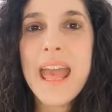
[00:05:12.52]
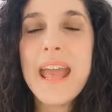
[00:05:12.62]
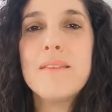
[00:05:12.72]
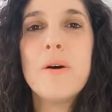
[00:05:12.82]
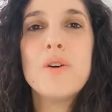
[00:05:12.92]

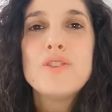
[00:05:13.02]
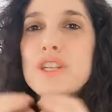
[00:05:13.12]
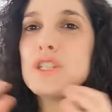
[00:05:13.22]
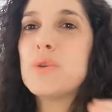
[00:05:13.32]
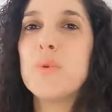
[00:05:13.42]
in the most
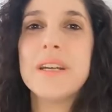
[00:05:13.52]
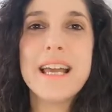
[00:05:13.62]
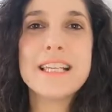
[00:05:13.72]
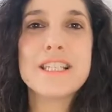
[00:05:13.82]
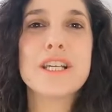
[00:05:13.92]

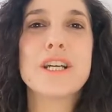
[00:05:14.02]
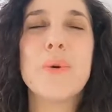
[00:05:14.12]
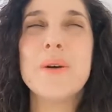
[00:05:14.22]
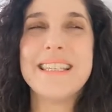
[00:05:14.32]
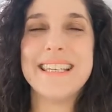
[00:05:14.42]

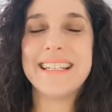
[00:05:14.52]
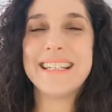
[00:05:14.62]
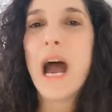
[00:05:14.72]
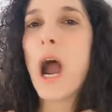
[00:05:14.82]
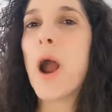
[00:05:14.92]
exquisite,
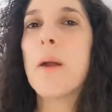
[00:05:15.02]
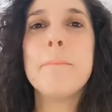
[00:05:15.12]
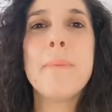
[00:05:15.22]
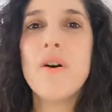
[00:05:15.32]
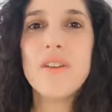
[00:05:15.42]

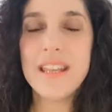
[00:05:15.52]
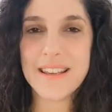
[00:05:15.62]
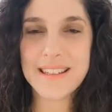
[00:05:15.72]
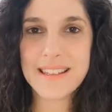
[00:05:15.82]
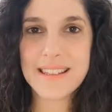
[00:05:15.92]

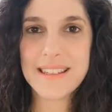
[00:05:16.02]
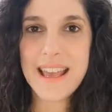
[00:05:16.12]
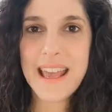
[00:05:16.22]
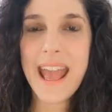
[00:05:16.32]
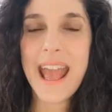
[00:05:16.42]
harmonious,
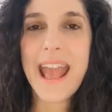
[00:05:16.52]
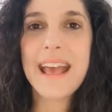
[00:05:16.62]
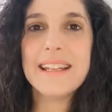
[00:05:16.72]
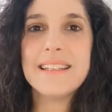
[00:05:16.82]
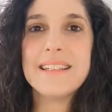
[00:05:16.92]

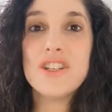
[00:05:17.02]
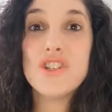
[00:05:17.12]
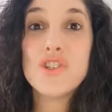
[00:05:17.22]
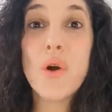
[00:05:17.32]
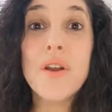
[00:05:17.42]
and
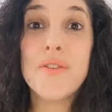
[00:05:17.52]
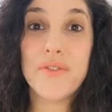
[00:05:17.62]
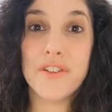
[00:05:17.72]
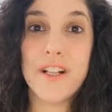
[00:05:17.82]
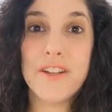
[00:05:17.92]

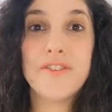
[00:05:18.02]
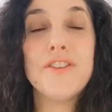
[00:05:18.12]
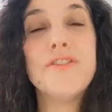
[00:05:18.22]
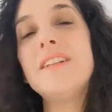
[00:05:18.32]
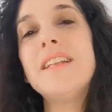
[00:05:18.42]
joyful and
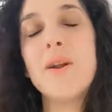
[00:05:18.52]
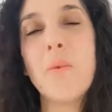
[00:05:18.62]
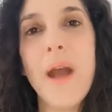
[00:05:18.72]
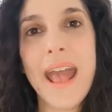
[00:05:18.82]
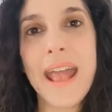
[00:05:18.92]
fulfilling
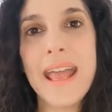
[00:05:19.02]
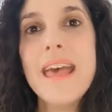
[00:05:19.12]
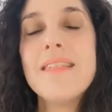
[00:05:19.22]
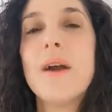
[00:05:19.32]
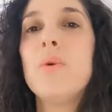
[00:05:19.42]
way,
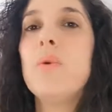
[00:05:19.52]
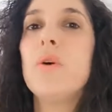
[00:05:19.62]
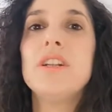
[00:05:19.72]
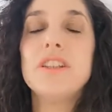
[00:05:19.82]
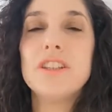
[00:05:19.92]
then we
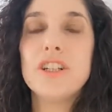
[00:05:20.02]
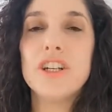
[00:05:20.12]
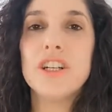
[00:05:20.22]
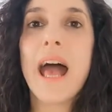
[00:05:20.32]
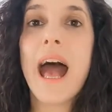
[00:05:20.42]
want to
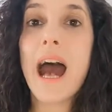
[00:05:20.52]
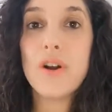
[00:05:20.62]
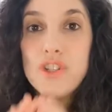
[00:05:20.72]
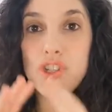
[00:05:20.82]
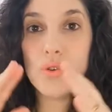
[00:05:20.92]
learn
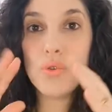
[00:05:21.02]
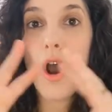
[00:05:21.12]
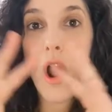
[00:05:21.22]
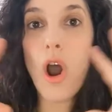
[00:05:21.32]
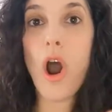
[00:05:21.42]
how to
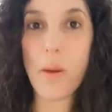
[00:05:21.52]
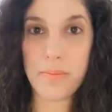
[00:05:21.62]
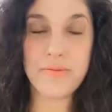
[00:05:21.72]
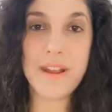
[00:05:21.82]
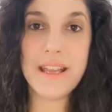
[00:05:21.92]

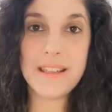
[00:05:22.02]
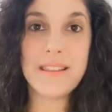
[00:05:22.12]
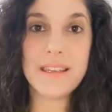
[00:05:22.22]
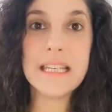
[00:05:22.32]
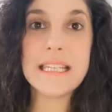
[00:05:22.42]
operate
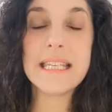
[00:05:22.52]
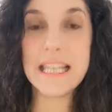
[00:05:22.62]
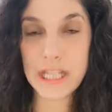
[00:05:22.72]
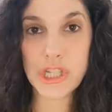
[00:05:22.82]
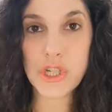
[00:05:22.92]
this
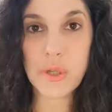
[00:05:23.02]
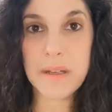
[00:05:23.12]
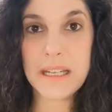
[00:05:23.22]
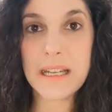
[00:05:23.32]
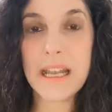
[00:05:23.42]

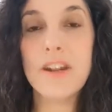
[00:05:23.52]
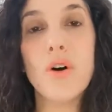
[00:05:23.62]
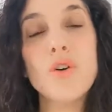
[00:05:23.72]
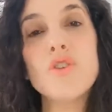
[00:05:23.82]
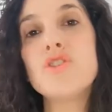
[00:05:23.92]
instrument and
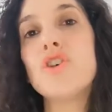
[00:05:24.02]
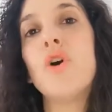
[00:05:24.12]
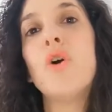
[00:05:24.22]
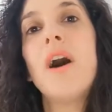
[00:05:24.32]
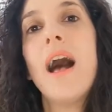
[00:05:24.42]

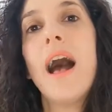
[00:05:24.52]
also